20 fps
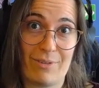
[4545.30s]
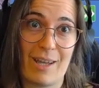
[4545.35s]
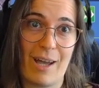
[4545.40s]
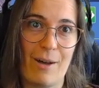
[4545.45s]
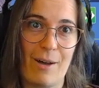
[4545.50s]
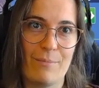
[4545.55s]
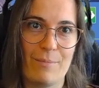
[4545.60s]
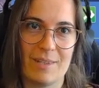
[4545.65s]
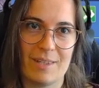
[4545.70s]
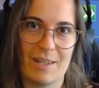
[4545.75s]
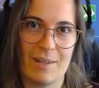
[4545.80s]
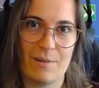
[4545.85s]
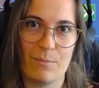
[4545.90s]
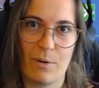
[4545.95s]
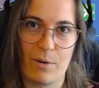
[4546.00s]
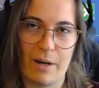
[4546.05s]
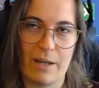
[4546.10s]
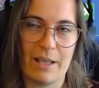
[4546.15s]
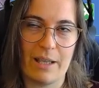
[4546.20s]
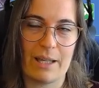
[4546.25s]
comes in
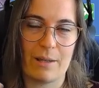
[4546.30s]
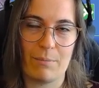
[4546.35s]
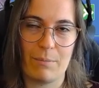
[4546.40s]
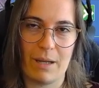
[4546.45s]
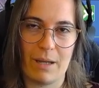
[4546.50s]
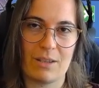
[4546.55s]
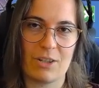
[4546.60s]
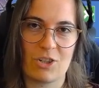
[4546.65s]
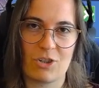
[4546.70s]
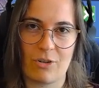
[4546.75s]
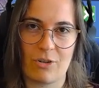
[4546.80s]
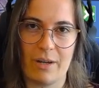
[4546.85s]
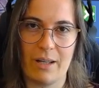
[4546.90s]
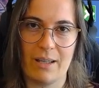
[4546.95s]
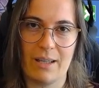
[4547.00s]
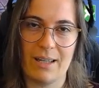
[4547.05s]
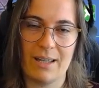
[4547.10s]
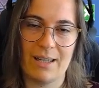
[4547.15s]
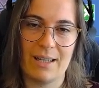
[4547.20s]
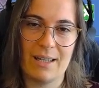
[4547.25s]
where I like make the
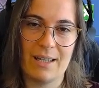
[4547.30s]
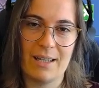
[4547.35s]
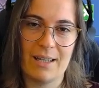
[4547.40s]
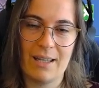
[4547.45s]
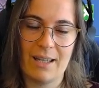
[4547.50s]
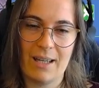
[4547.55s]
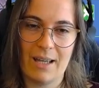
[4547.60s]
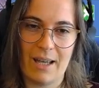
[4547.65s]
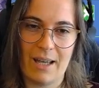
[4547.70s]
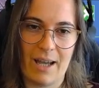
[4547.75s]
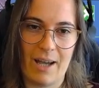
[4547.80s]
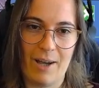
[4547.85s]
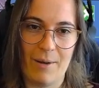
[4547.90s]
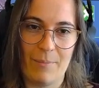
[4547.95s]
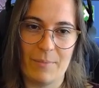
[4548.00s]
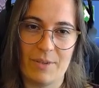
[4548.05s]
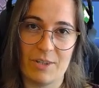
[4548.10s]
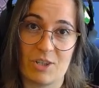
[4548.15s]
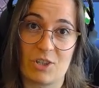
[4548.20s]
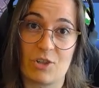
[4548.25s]
trailer.
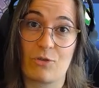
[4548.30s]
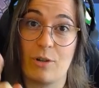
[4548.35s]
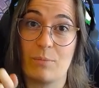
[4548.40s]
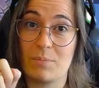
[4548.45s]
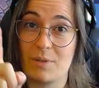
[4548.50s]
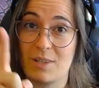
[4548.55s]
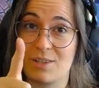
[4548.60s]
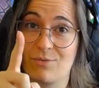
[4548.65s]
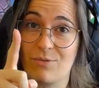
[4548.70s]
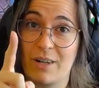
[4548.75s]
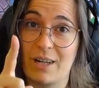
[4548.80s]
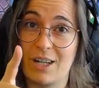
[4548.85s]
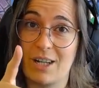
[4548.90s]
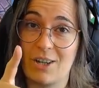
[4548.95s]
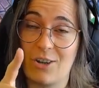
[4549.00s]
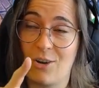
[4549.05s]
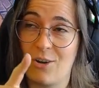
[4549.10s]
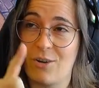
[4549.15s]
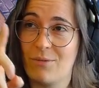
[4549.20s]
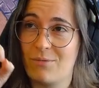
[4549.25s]
Um, the script is ready to
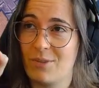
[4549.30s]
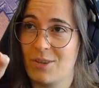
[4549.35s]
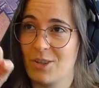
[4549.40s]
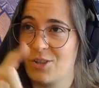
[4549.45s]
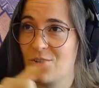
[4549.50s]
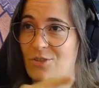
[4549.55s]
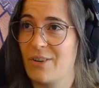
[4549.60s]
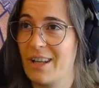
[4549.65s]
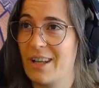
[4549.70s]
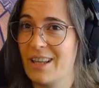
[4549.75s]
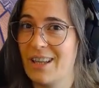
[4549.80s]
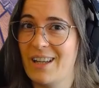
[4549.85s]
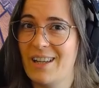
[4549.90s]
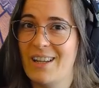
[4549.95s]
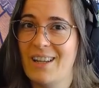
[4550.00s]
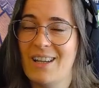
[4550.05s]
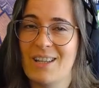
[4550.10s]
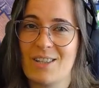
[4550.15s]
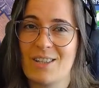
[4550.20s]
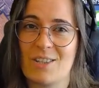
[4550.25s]
go for the trailer,
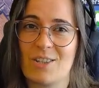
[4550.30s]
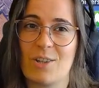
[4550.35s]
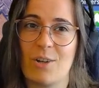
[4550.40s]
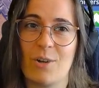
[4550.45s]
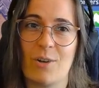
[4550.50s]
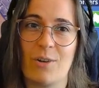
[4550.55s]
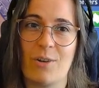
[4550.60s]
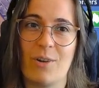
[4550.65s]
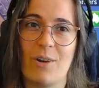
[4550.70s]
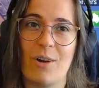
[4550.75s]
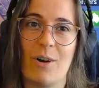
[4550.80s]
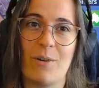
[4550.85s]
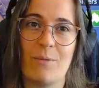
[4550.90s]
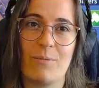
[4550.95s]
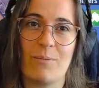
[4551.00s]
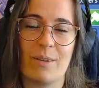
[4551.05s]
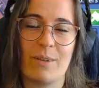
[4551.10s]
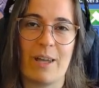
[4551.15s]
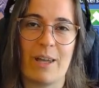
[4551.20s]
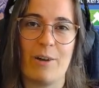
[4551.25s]
so
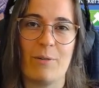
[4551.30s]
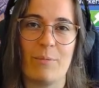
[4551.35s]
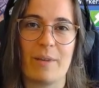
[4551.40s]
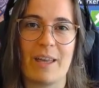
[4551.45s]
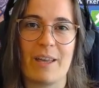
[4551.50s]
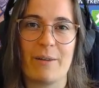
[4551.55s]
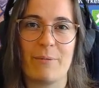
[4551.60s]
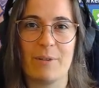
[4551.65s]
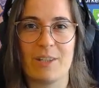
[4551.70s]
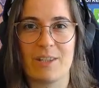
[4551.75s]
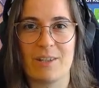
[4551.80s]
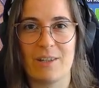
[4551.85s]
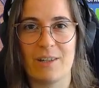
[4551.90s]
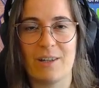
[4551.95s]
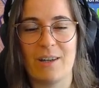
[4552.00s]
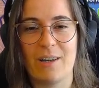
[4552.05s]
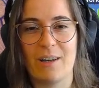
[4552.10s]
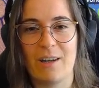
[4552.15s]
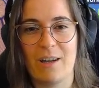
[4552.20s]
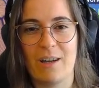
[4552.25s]
hopefully I'll be able yeah.
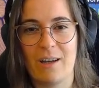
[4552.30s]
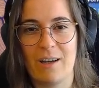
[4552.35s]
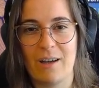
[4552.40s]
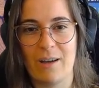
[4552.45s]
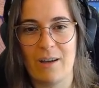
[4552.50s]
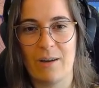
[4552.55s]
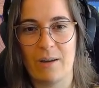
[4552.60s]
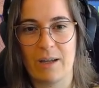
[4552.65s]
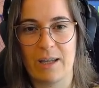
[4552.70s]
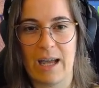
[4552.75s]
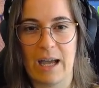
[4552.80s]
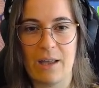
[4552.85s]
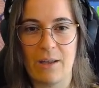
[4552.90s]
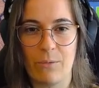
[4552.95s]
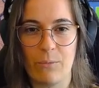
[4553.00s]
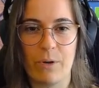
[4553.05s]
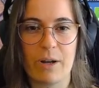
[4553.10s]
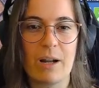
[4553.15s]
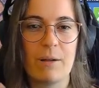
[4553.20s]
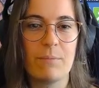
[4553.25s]
to
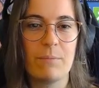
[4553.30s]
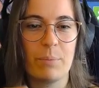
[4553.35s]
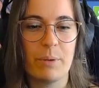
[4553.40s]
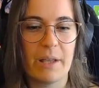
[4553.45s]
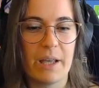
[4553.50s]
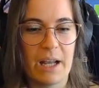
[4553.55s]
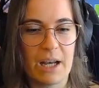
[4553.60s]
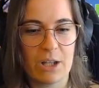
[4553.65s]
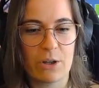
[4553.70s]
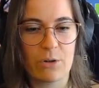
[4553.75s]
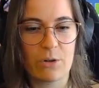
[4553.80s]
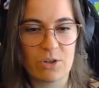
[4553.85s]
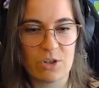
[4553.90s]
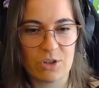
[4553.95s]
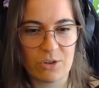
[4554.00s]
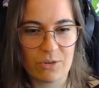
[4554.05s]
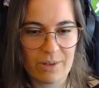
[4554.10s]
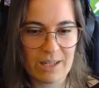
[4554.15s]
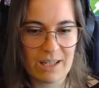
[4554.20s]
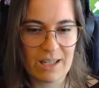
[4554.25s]
what I'm planning on
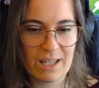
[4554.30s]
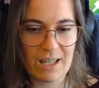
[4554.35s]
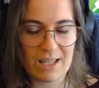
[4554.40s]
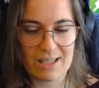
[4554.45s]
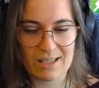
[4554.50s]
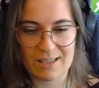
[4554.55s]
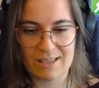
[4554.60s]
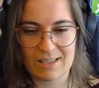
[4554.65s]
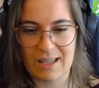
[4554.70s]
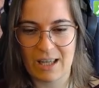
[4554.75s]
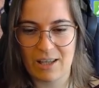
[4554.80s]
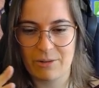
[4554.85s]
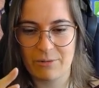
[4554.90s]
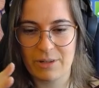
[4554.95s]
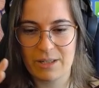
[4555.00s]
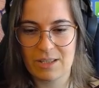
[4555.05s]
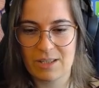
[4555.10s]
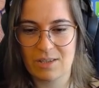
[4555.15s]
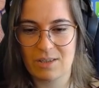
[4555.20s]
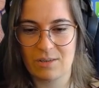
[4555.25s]
doing is
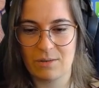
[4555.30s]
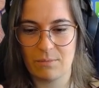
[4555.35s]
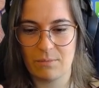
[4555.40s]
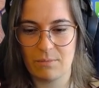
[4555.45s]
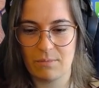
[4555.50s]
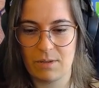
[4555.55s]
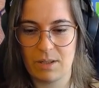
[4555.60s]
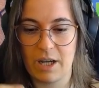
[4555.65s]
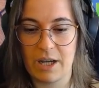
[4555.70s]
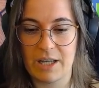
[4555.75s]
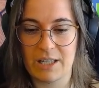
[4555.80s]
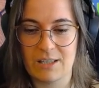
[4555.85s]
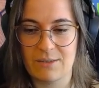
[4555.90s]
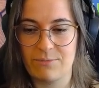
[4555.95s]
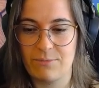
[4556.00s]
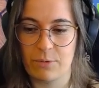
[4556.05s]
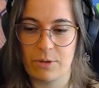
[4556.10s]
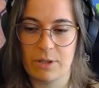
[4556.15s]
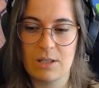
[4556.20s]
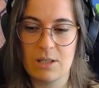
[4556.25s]
gathering some nice
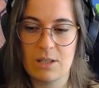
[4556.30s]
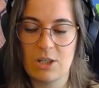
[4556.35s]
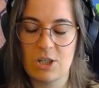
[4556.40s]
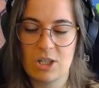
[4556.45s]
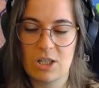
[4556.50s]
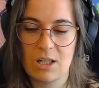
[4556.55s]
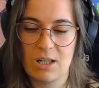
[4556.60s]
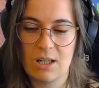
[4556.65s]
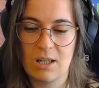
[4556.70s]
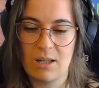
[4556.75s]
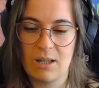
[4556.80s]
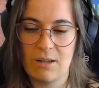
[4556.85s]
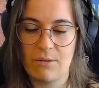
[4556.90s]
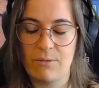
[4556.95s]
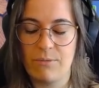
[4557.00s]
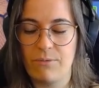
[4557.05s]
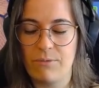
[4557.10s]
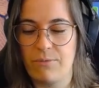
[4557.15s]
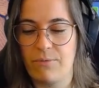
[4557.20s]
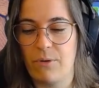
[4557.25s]
footage
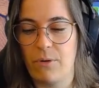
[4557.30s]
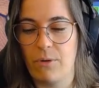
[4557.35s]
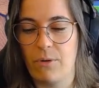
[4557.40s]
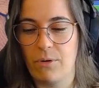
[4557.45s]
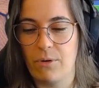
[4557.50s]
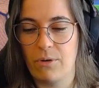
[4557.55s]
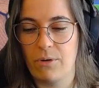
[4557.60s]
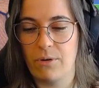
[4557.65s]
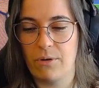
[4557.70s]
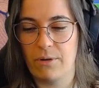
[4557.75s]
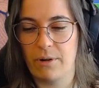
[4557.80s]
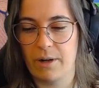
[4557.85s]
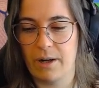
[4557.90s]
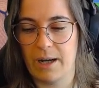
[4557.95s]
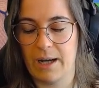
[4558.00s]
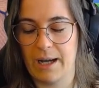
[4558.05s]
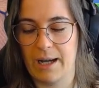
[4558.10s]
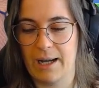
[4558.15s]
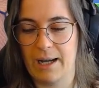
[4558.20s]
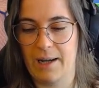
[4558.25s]
for
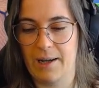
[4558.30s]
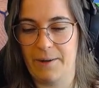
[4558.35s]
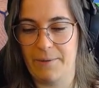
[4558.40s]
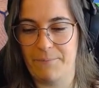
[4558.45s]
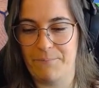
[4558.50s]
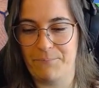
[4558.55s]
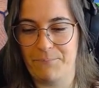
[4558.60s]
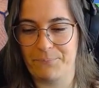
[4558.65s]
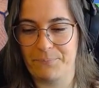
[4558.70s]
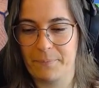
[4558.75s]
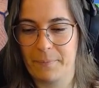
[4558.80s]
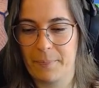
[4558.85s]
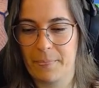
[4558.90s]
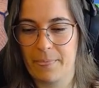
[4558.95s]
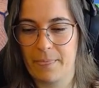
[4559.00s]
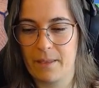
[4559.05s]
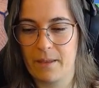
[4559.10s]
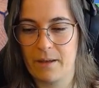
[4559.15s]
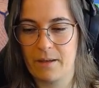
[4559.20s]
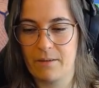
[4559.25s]
um,
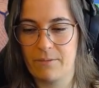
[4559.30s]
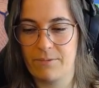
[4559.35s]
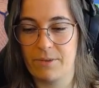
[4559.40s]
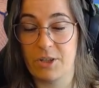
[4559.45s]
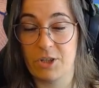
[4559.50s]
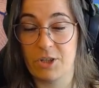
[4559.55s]
for the